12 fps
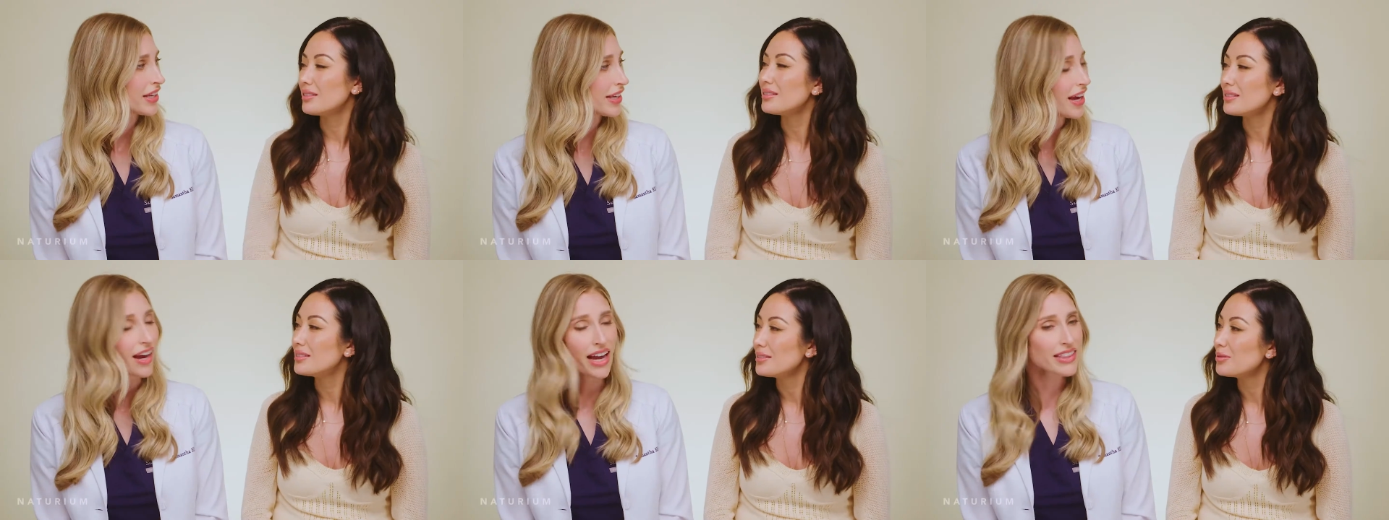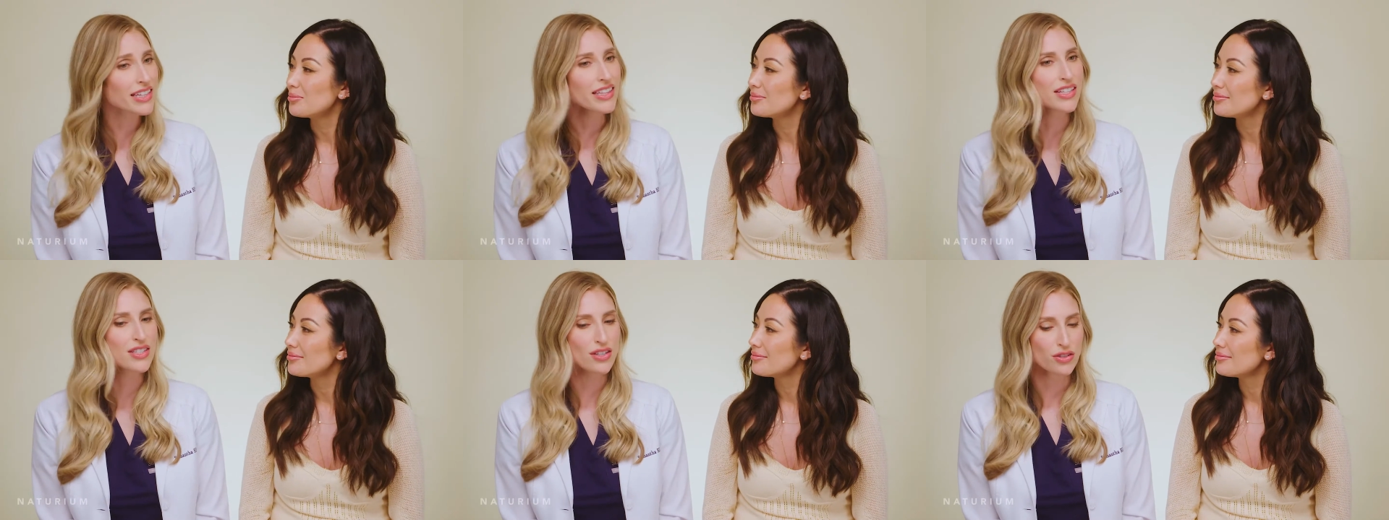Speaker 1: Yeah, I think
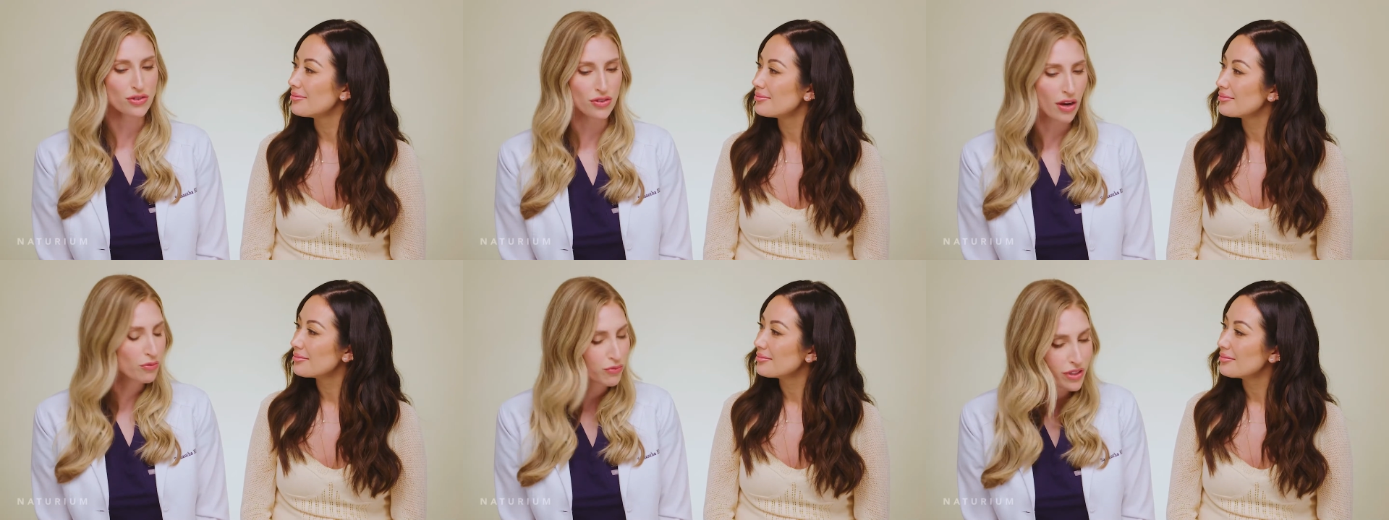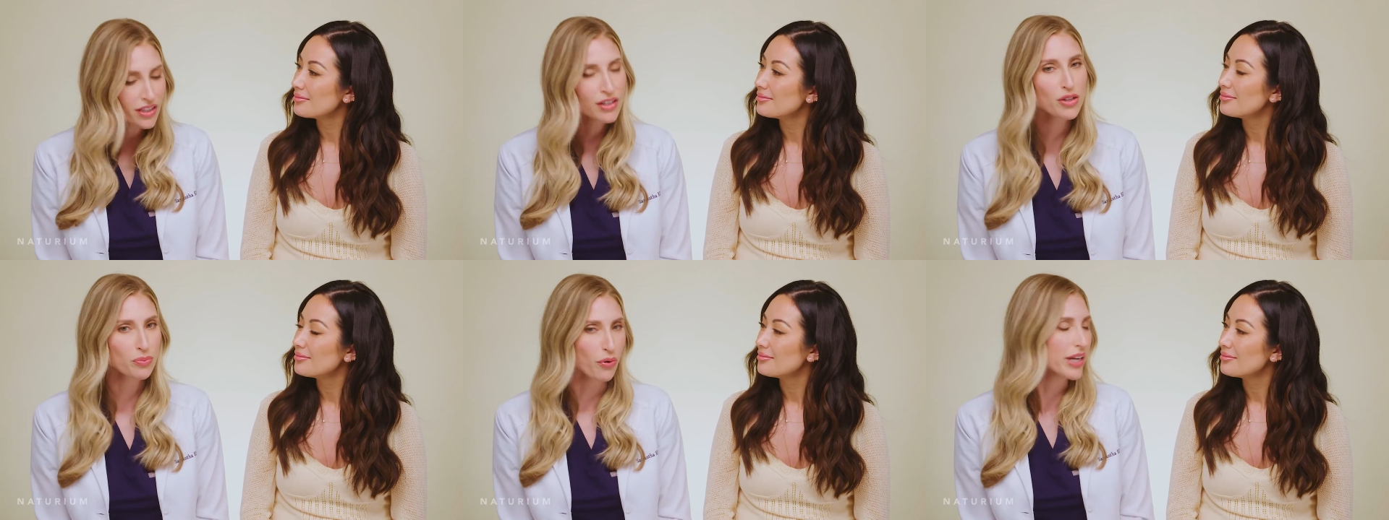that's a really
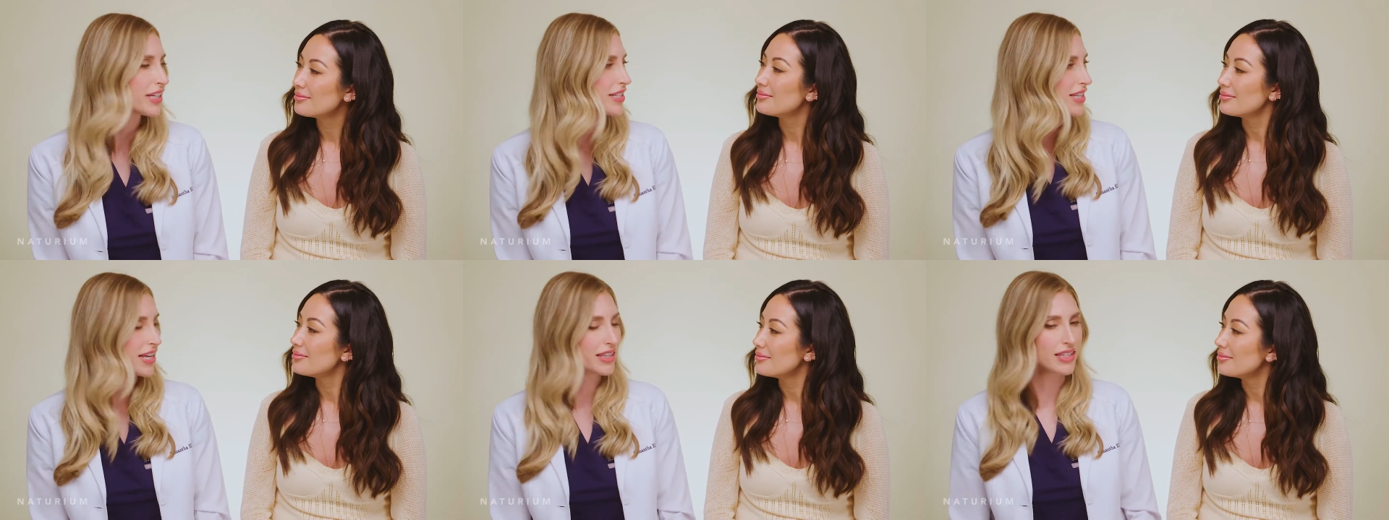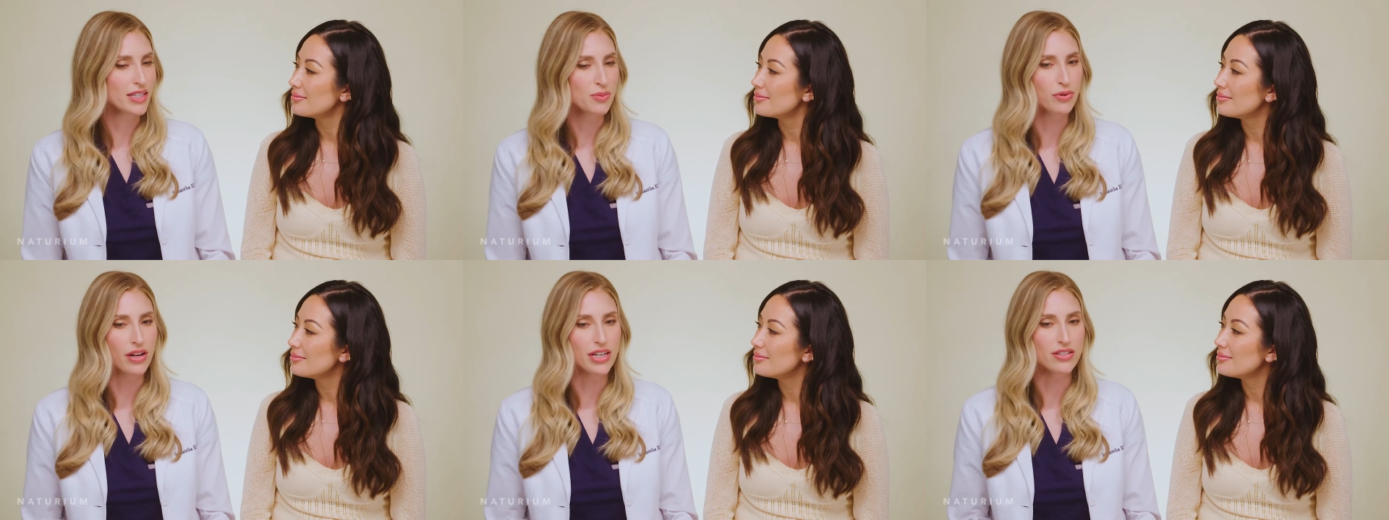good point is that these
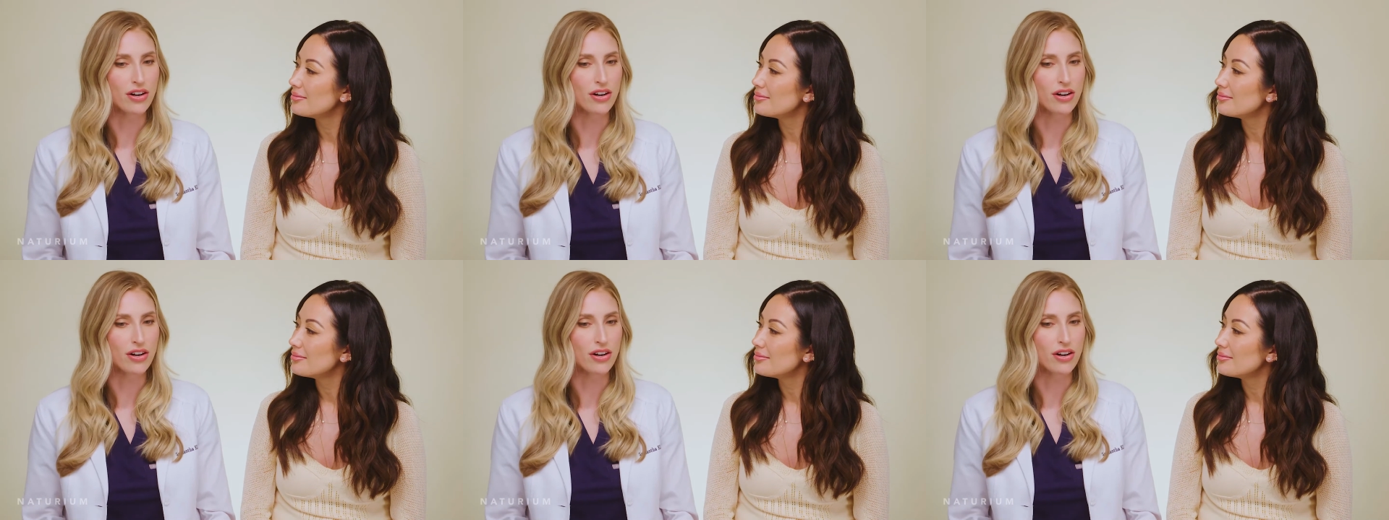products